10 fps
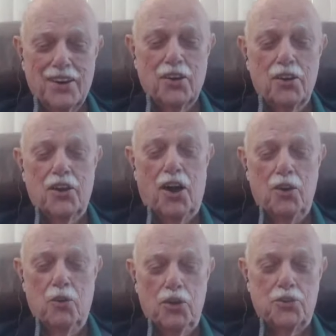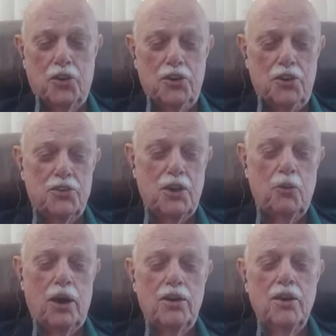You go to the hardware store and you see
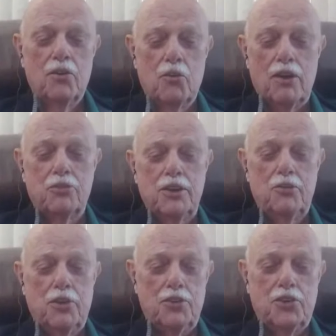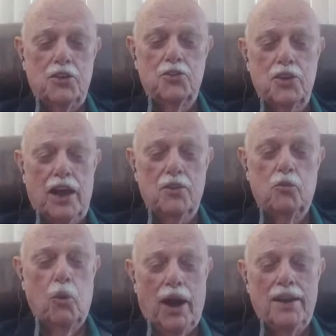what roughly fits inside
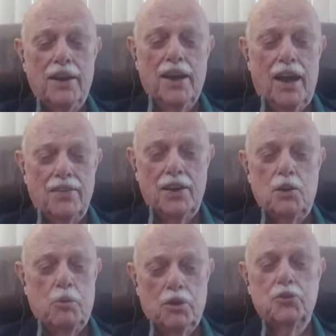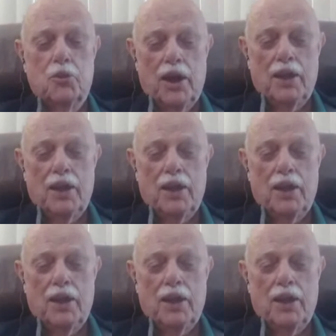of what, and then you build your